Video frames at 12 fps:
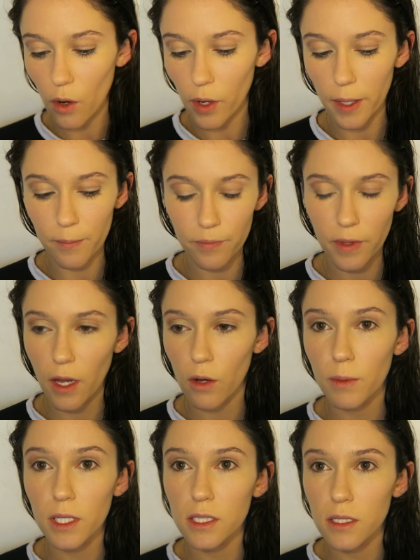Okay, now
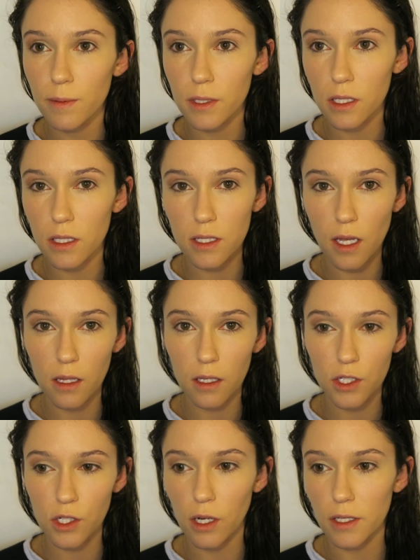I'm gonna dip into this
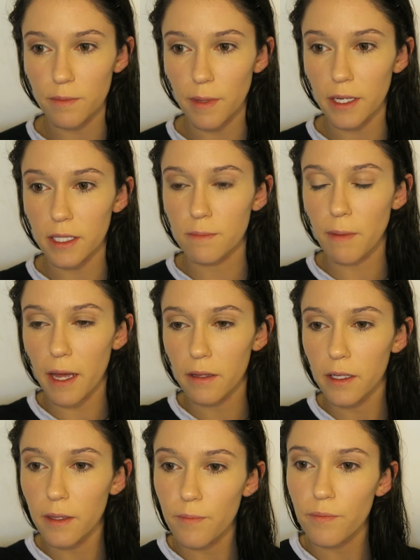LH Cosmetics
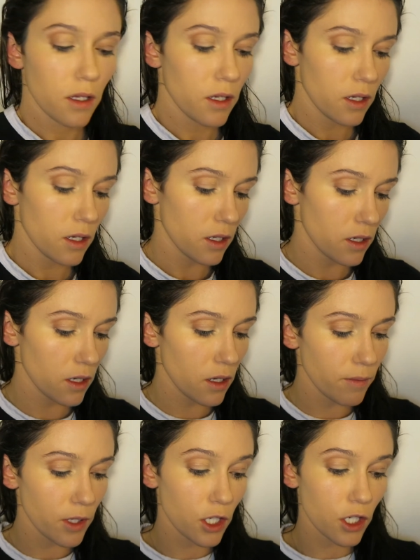palette, and
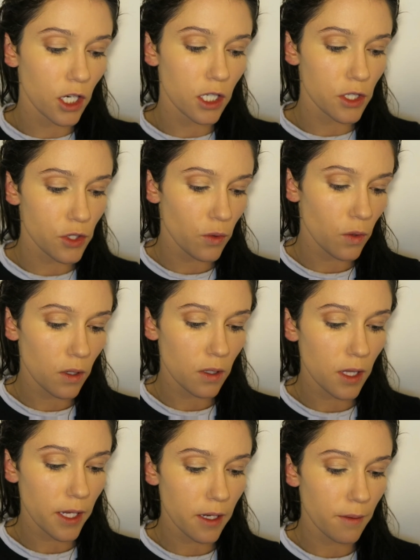I'm gonna contour
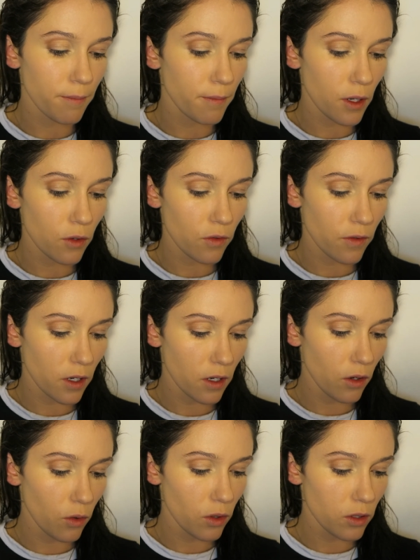like a
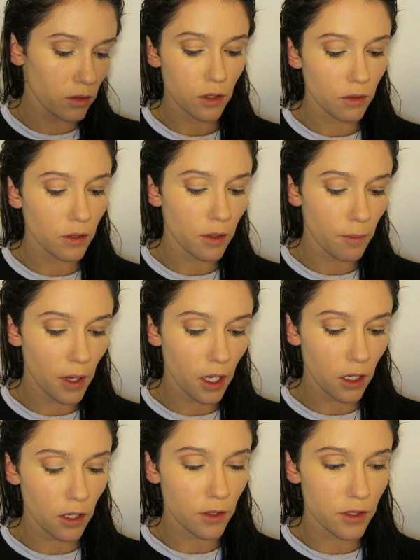mofo. You wanna
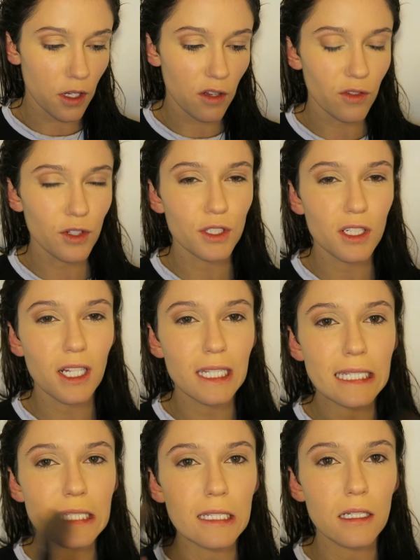make yourself look a
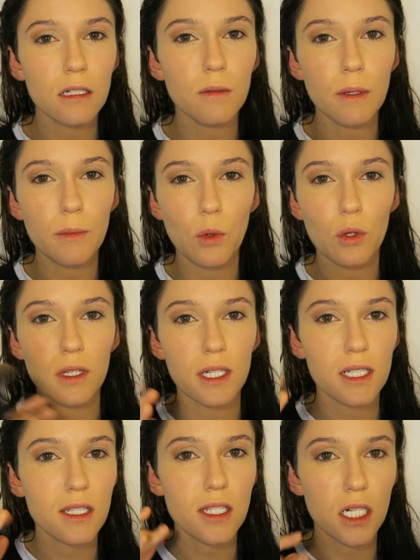little bit more
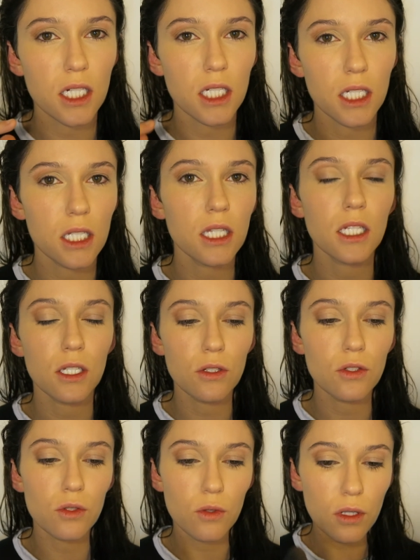like sunken in than
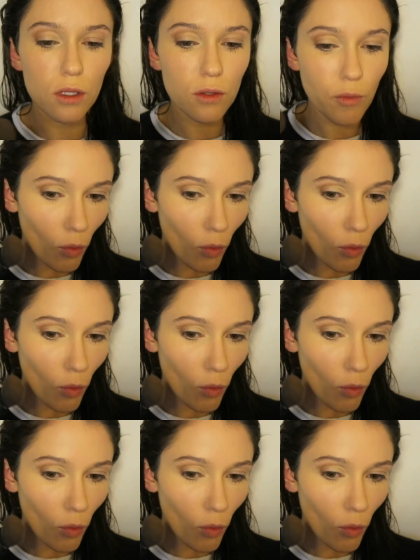usual.